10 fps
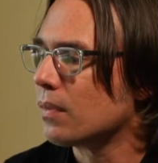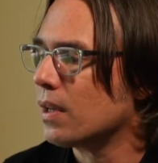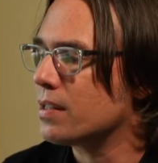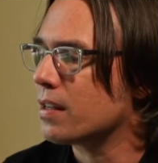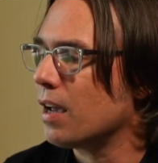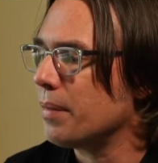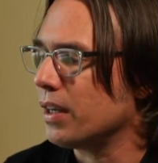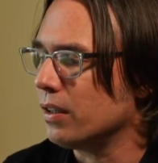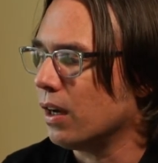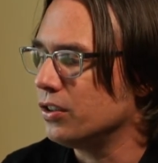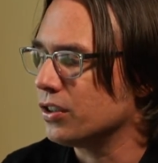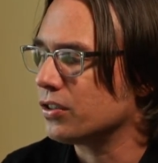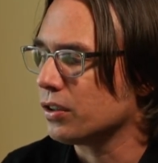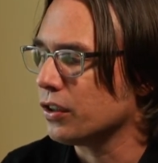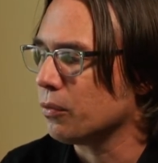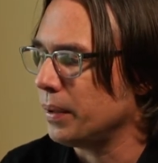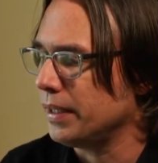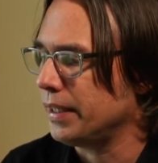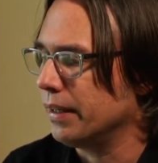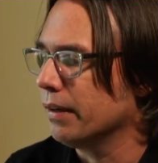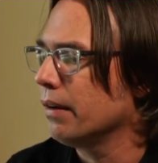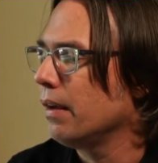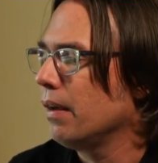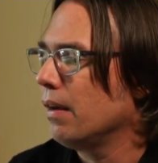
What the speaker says: assignment just a little bit here.